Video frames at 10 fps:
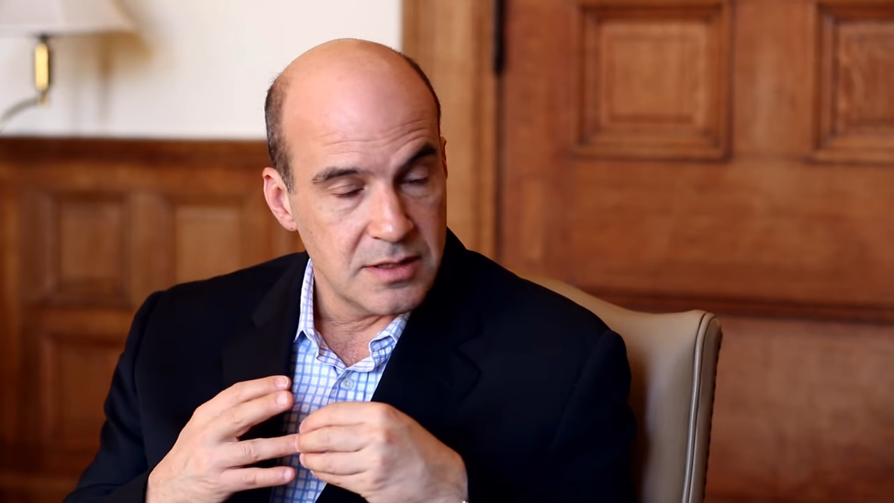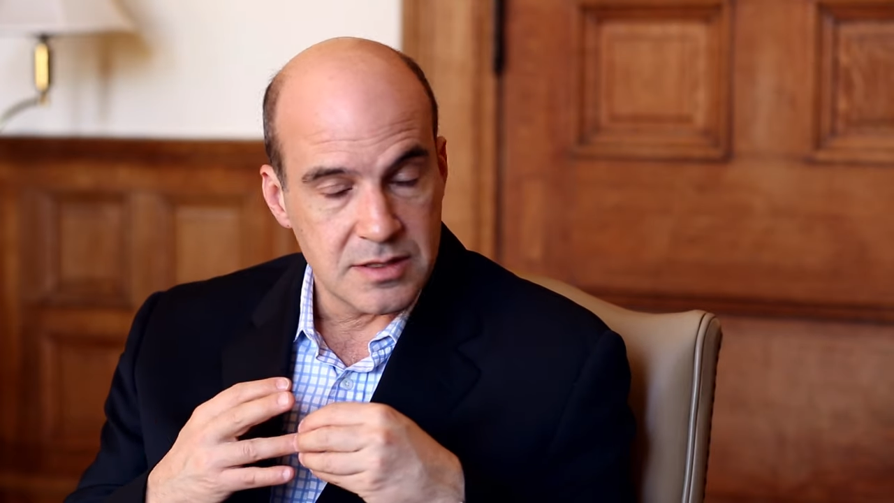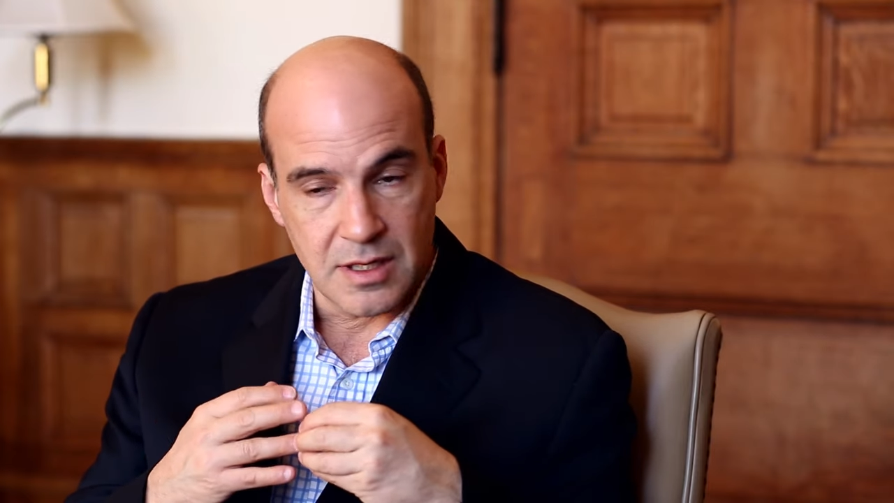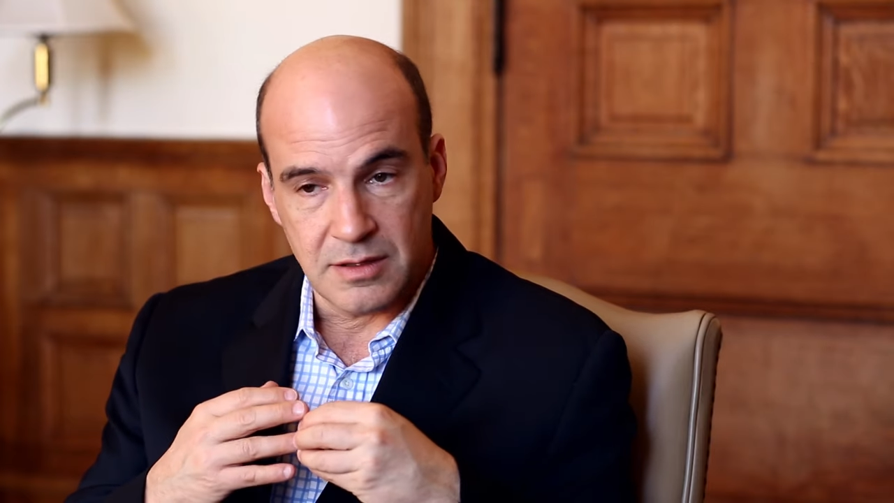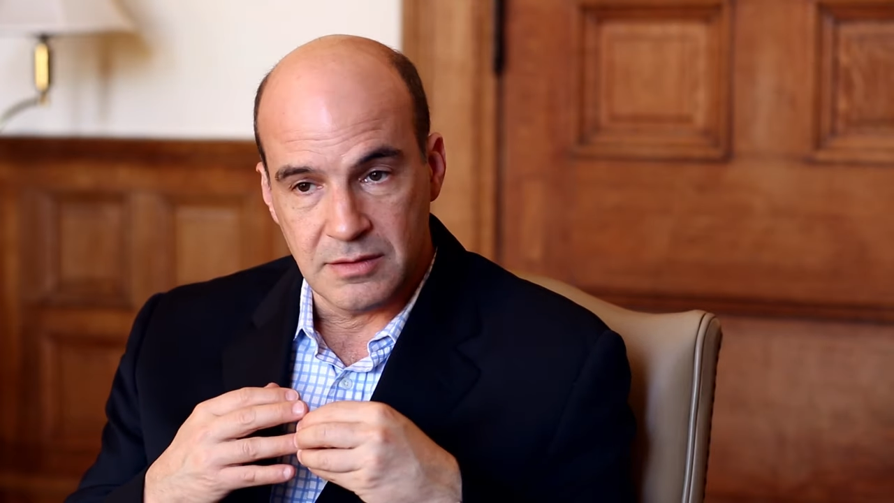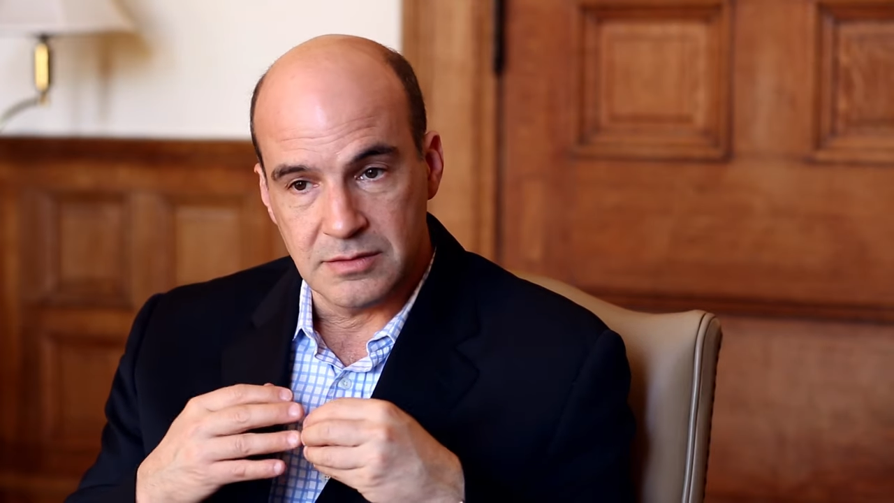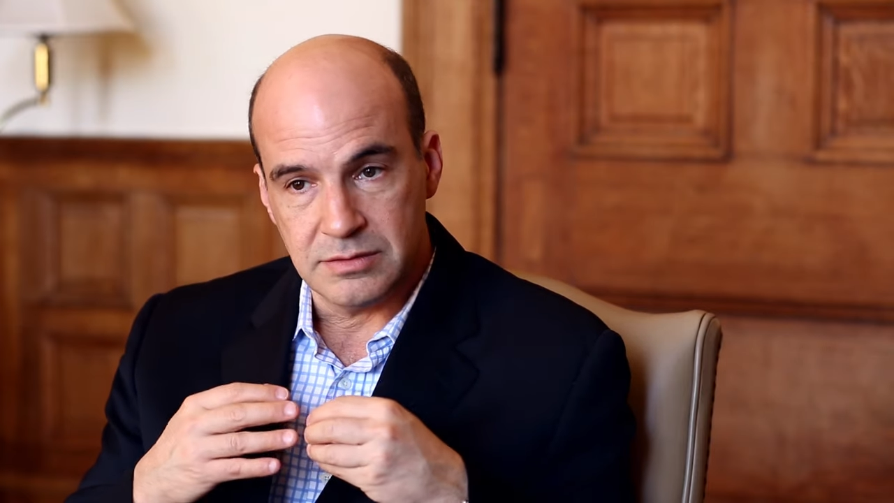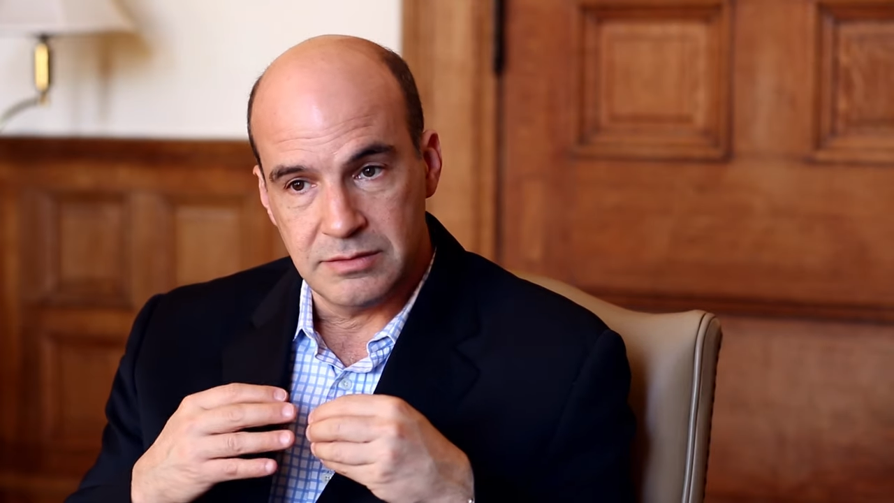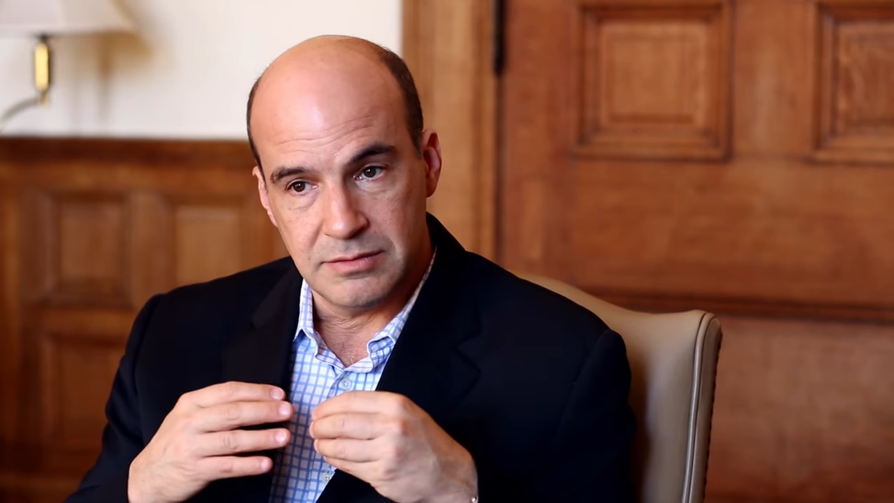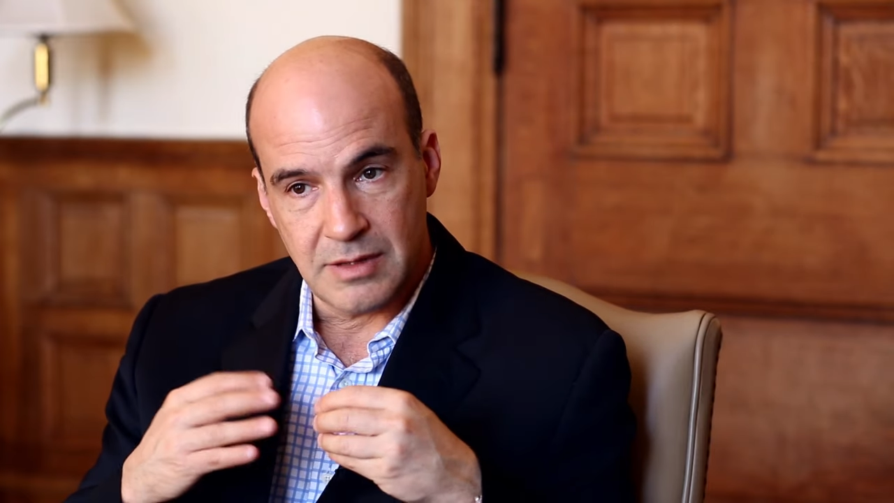So
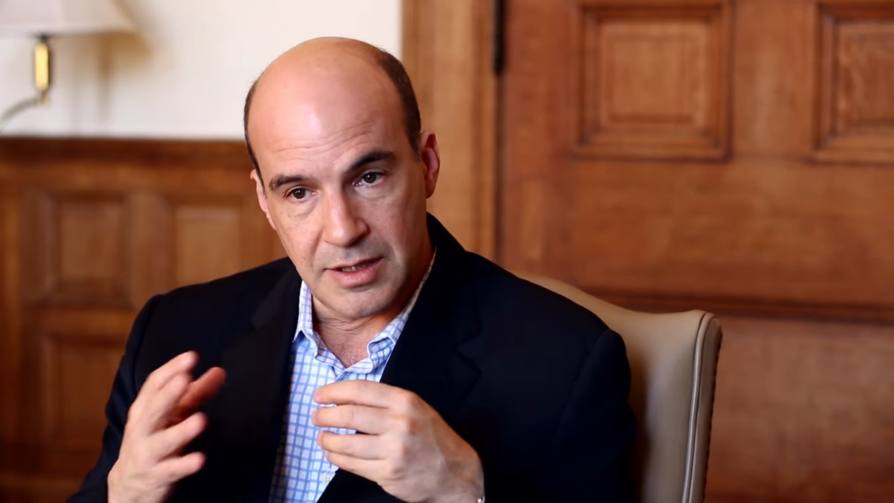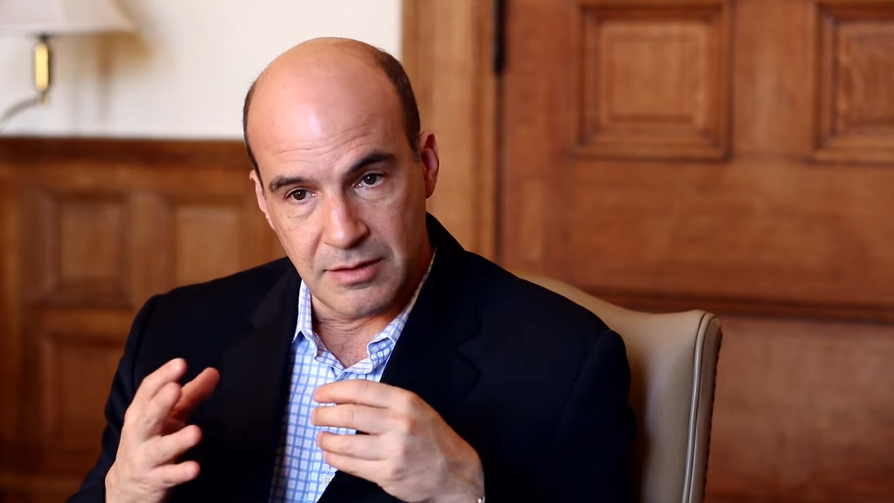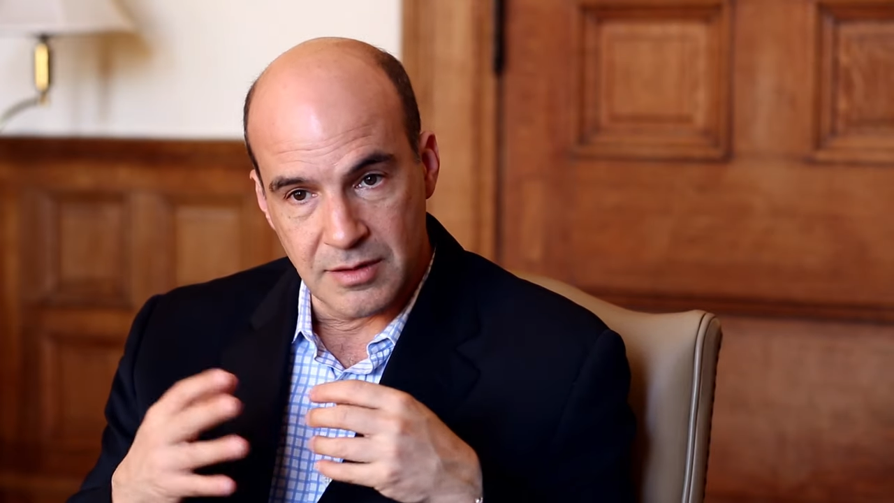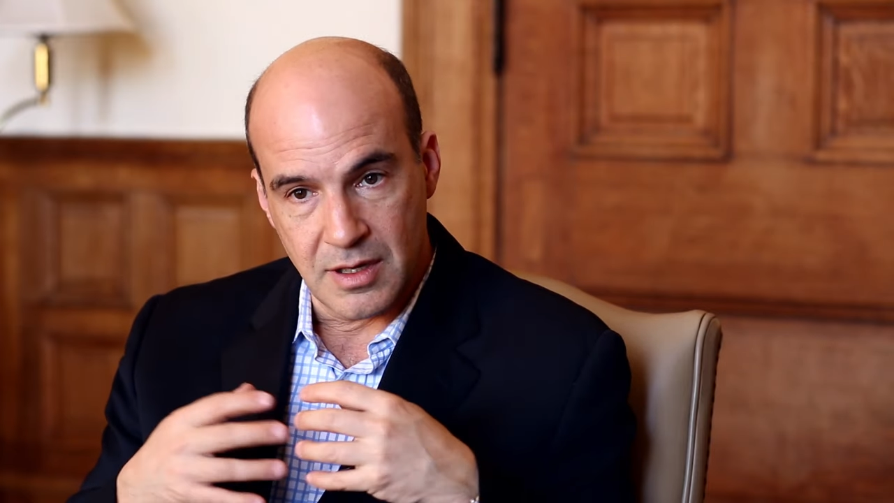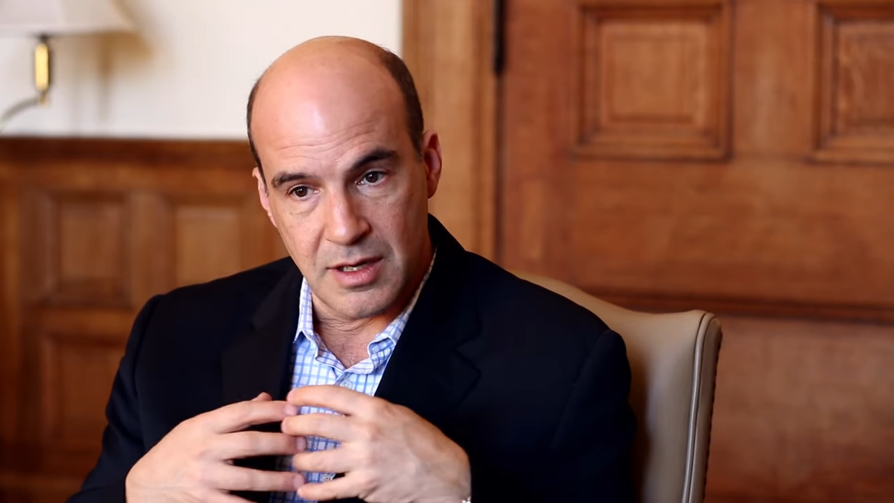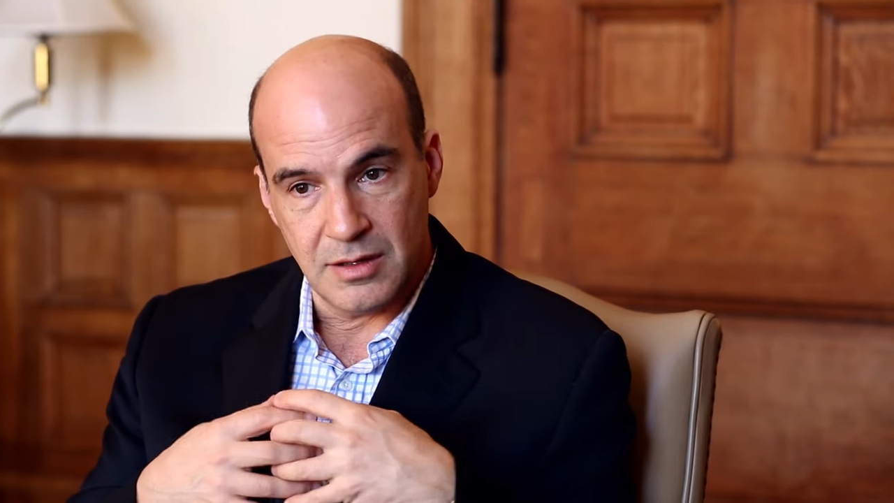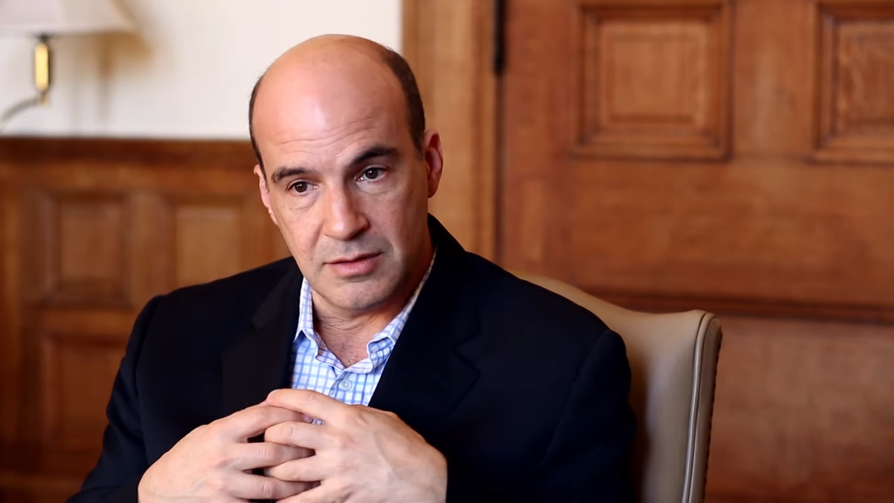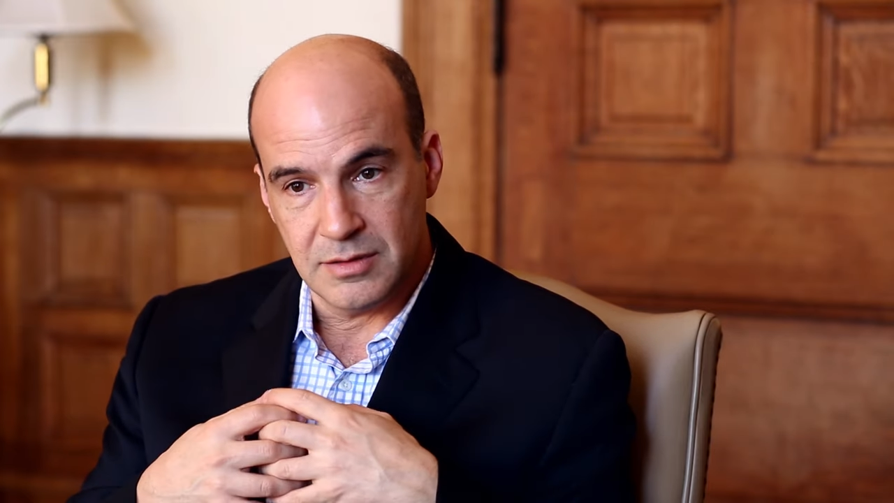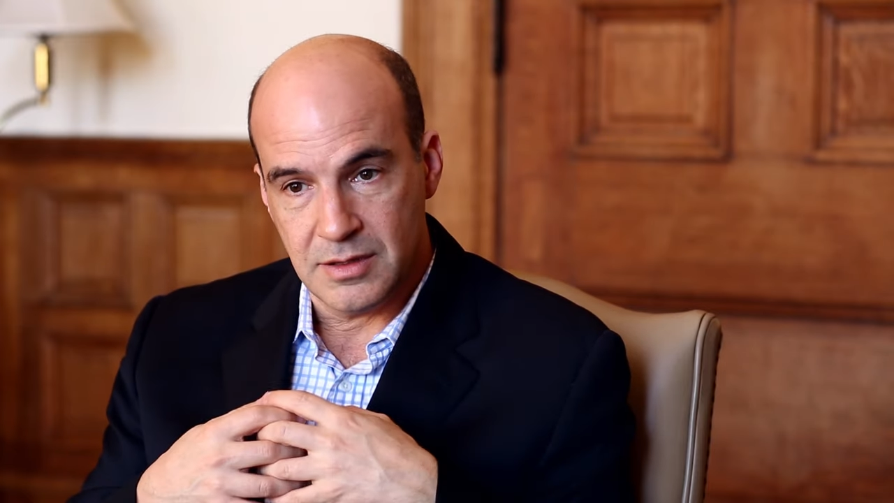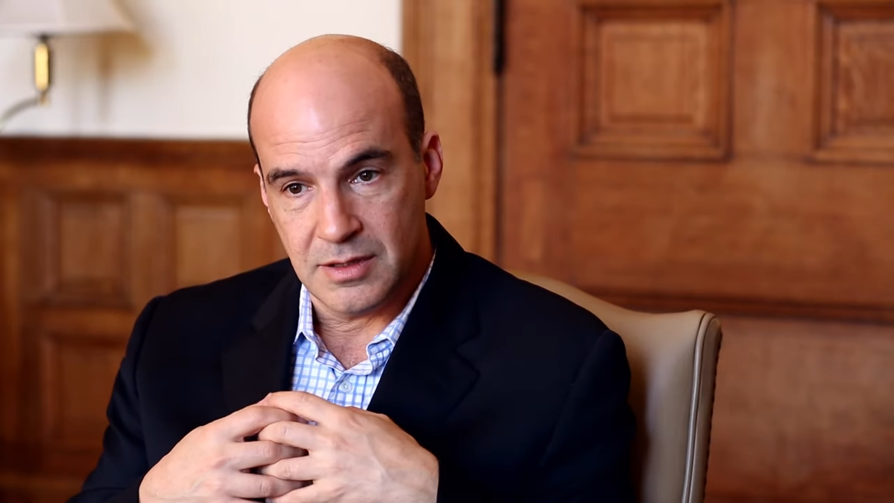I don't
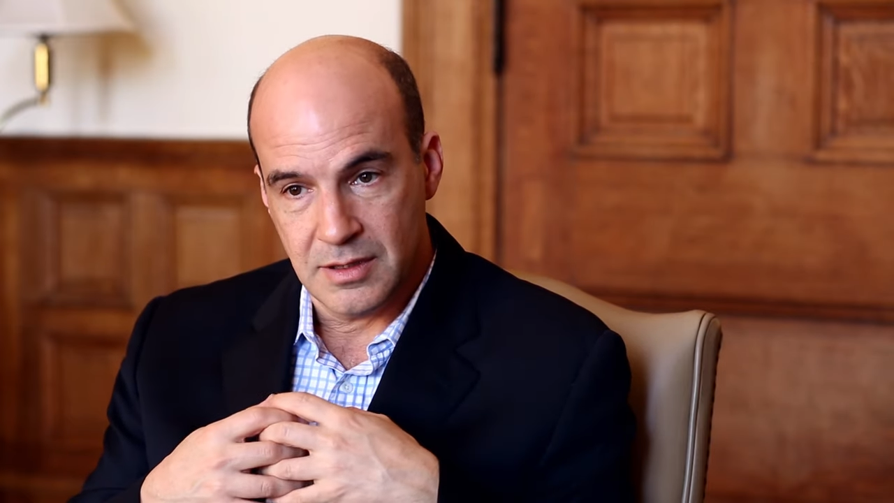know.